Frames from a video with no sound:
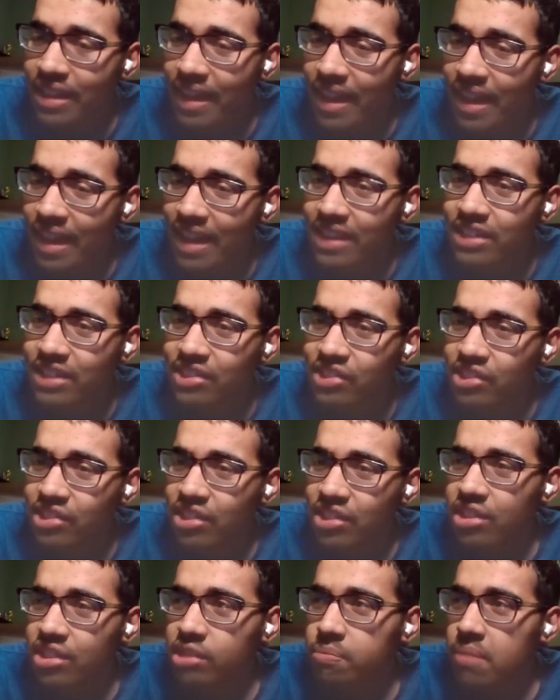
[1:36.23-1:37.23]
I could see
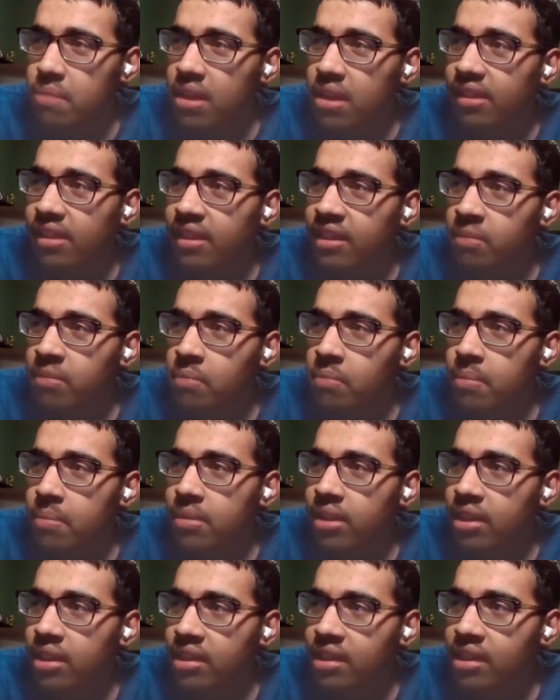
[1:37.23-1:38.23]
this being like maybe
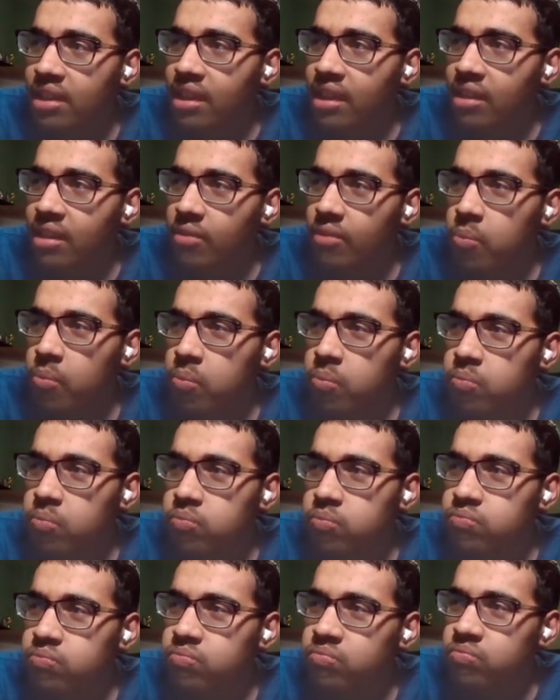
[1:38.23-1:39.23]
like a
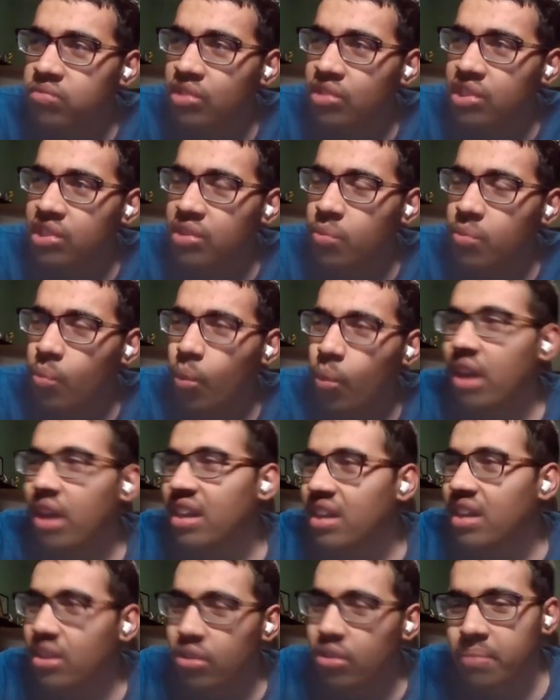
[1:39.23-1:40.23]

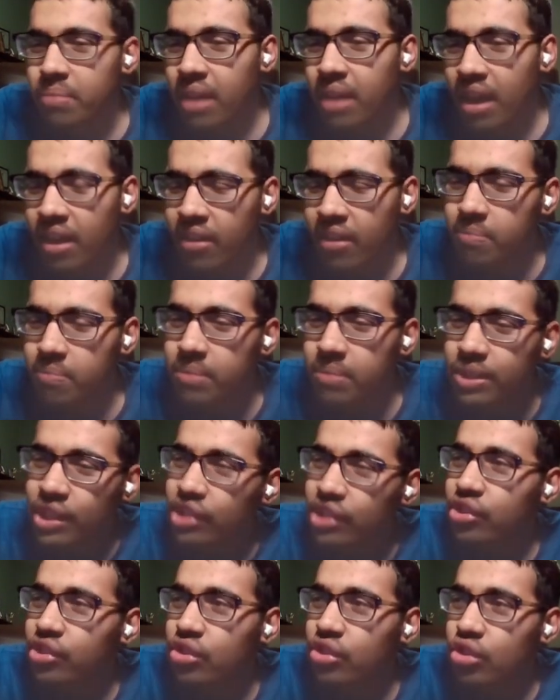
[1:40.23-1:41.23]
1-0 Bayern,
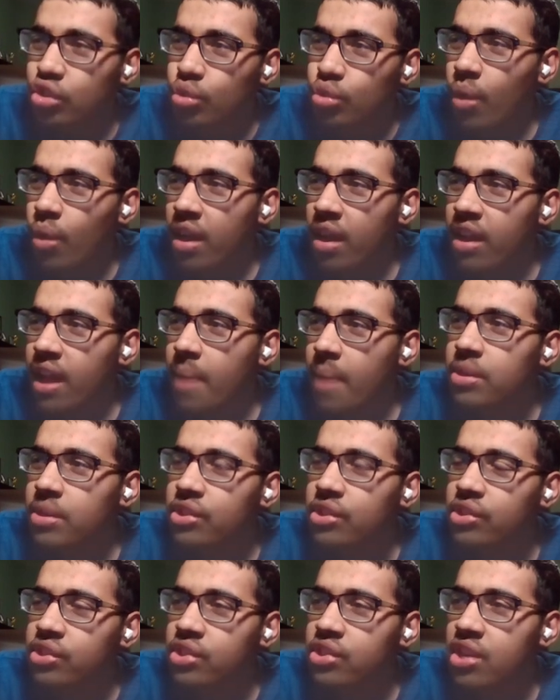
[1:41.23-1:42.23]
potentially 2-1. I'm going to
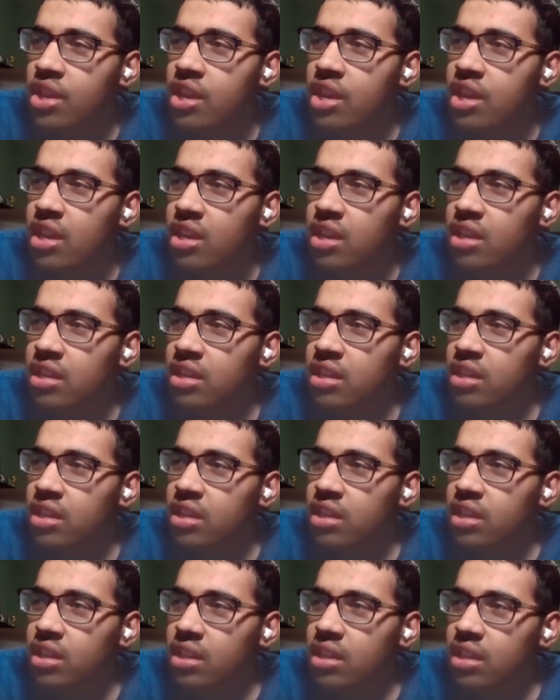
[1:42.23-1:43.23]
say,
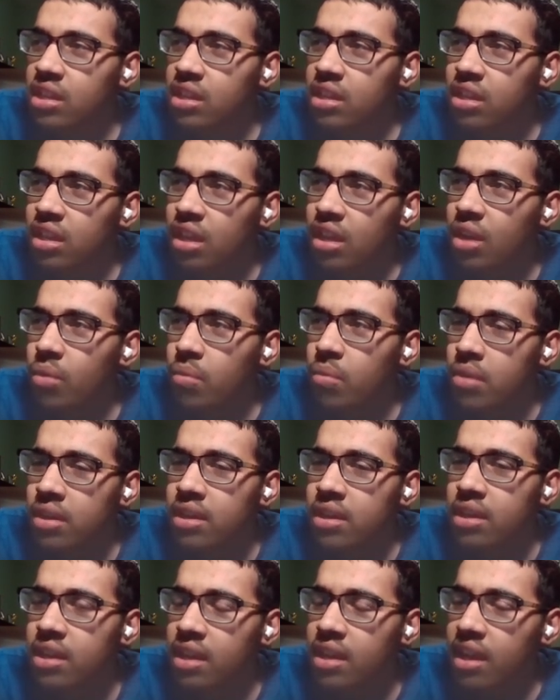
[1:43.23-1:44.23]
you know what?
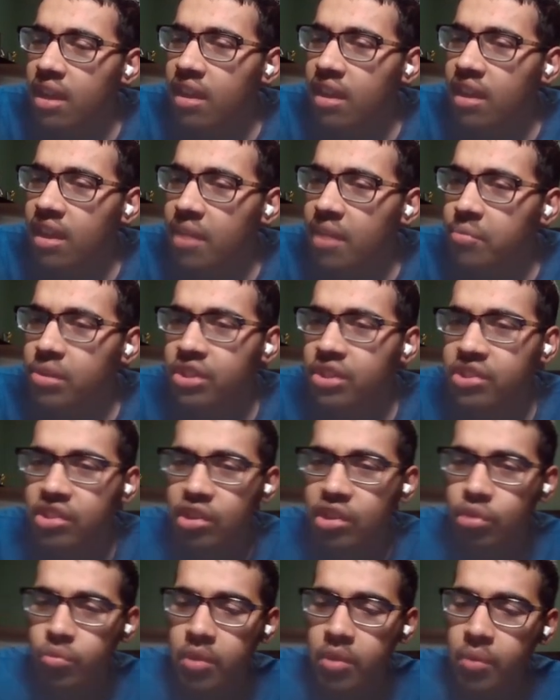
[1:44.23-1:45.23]
I'm going to say
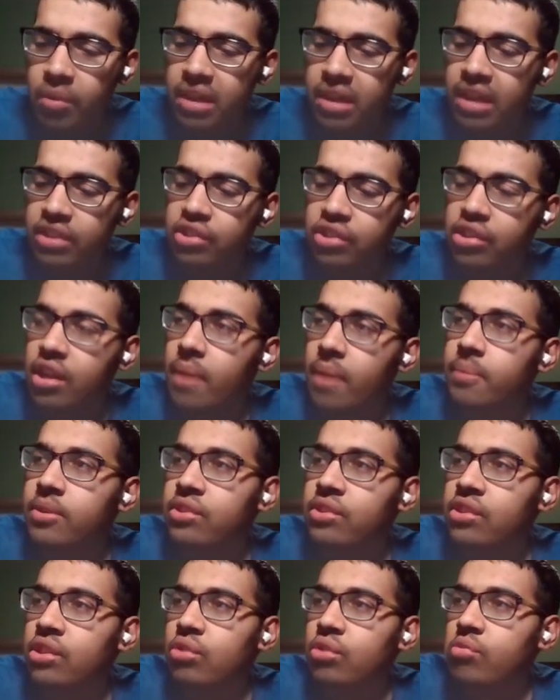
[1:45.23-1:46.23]
3-1, actually. I'm going
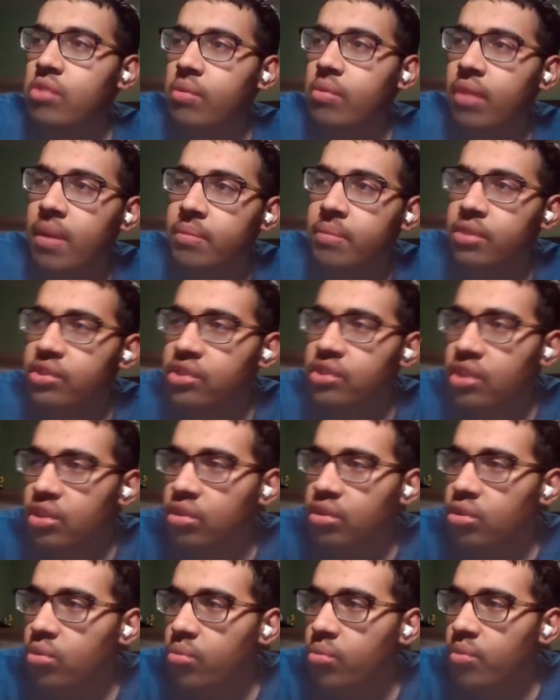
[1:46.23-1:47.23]
to say
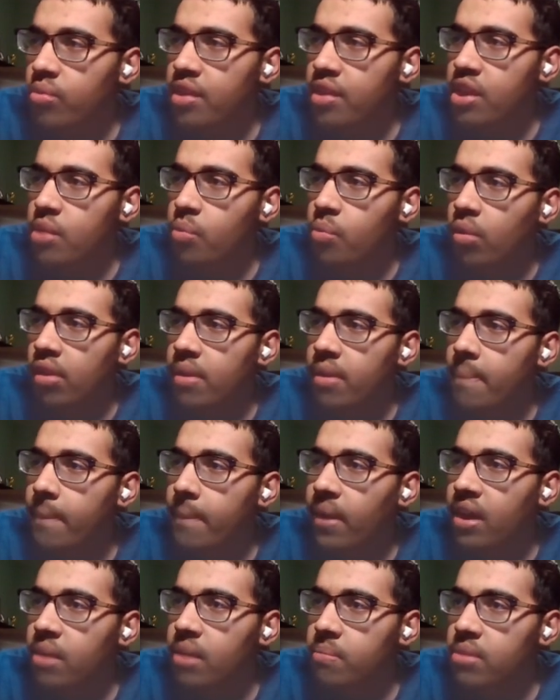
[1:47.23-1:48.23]
3-1
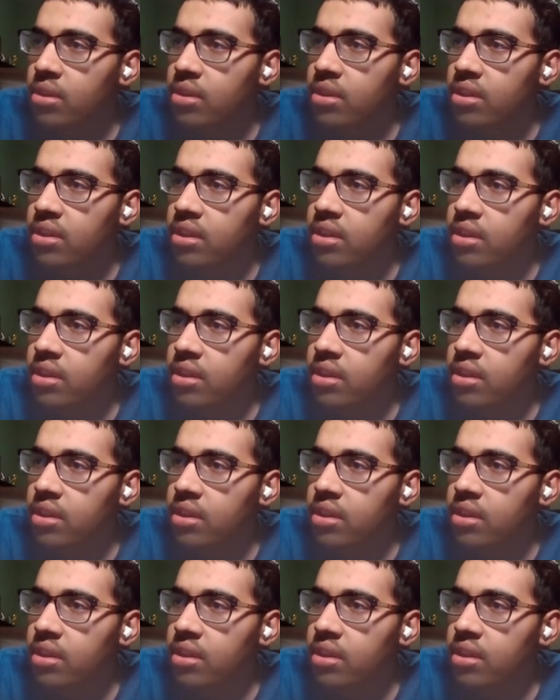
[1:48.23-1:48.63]
Bayern Munich.